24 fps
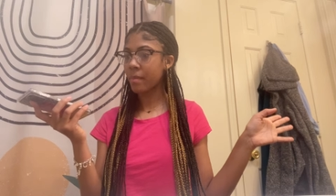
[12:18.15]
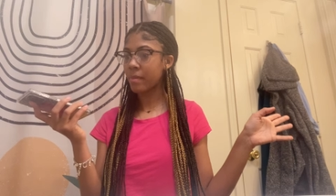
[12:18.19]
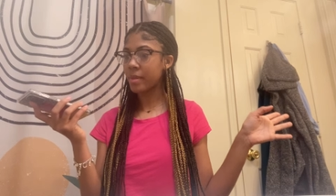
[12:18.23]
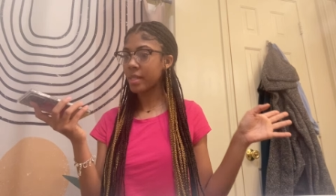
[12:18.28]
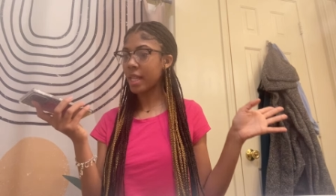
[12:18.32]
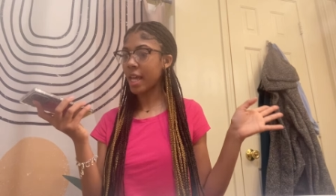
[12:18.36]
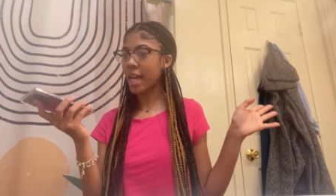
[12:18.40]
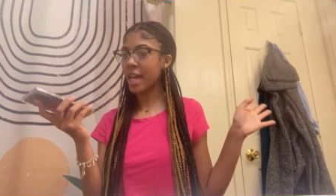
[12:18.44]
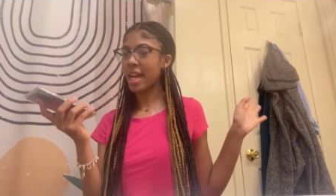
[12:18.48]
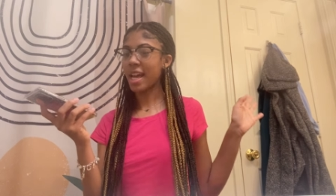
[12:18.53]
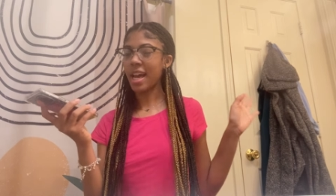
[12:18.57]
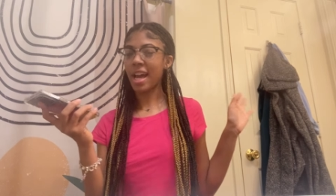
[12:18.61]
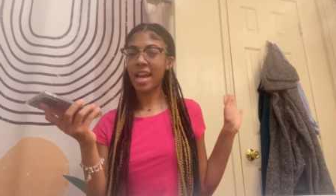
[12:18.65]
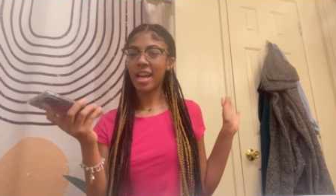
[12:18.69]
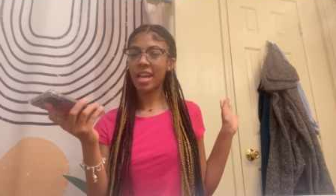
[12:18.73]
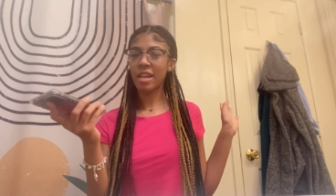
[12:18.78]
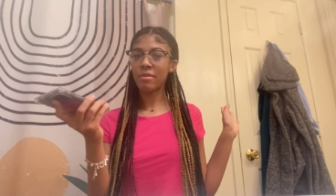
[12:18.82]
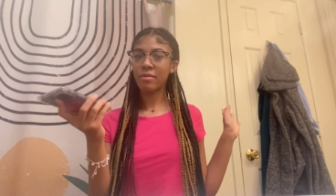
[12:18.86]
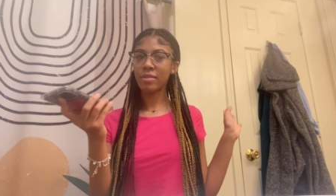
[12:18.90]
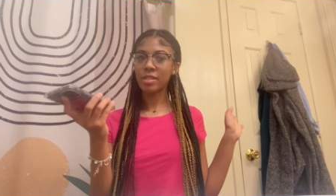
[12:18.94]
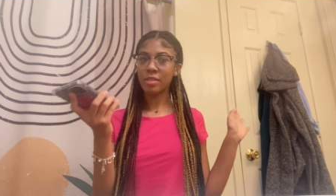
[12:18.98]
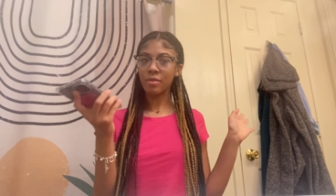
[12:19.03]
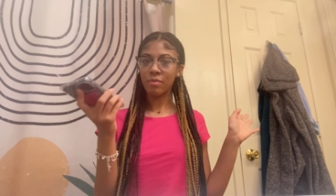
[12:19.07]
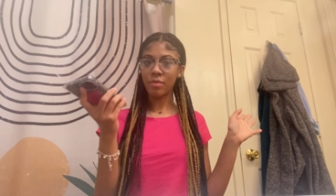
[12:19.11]
But like, I
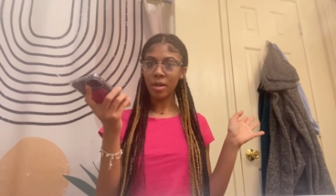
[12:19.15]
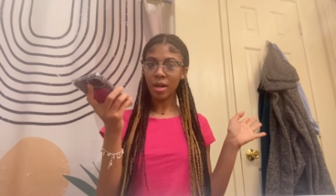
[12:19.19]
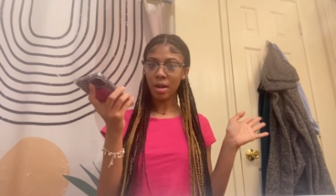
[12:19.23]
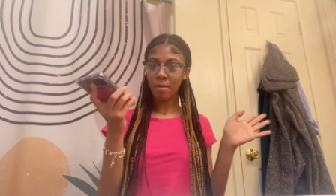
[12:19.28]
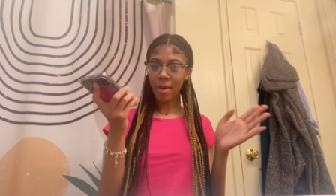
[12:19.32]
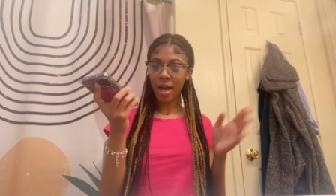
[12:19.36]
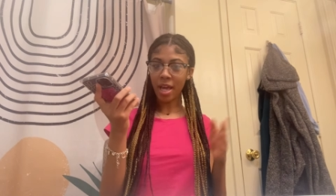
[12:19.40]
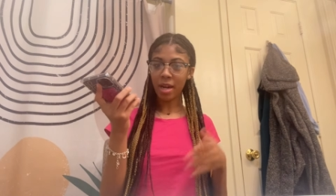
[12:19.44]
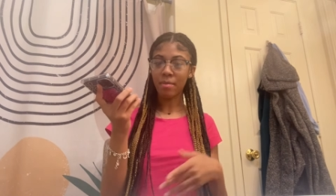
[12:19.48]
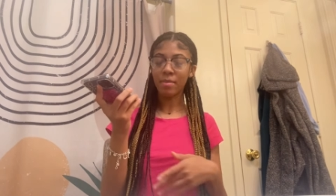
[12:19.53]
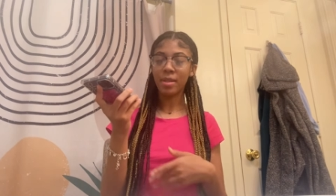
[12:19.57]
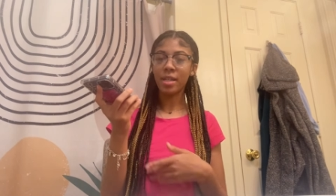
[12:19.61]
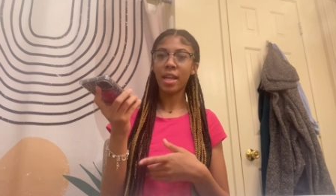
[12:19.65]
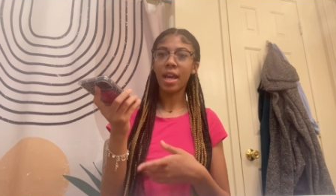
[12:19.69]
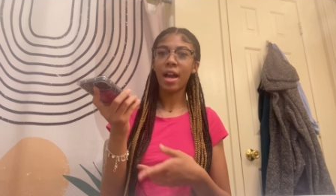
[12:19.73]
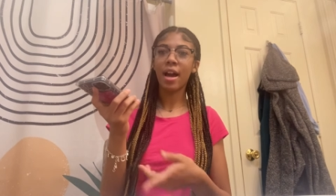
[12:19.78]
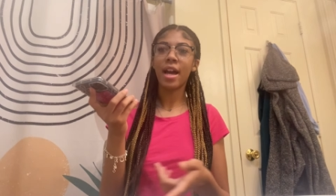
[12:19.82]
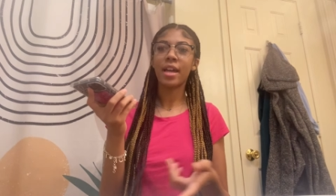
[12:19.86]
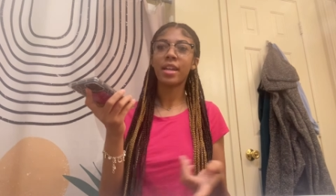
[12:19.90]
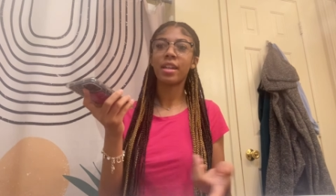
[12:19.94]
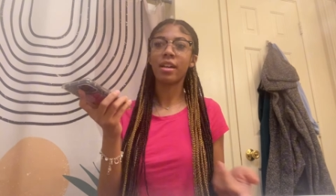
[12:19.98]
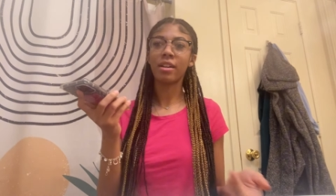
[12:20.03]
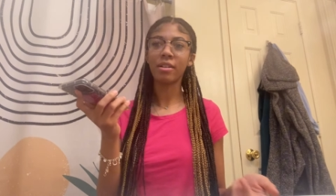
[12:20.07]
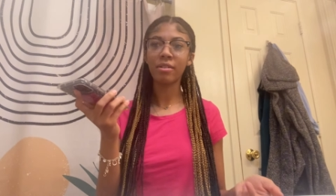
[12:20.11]
ain't really worried about it. But now
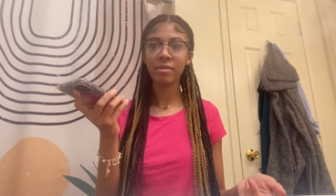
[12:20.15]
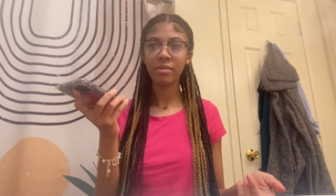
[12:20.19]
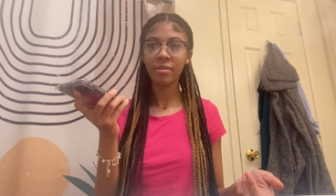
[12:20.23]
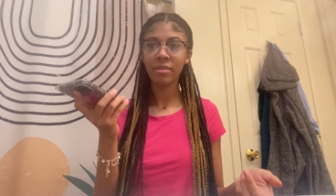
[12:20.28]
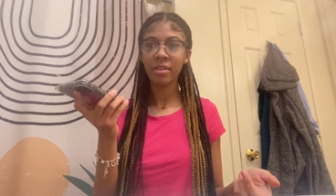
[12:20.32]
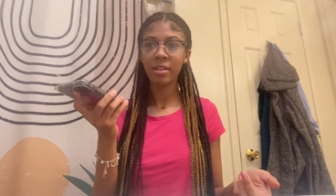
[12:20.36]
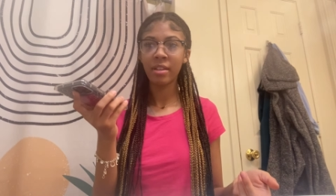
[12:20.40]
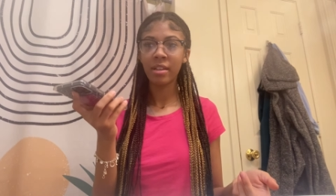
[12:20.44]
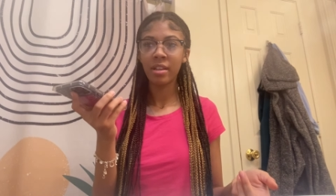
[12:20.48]
I know.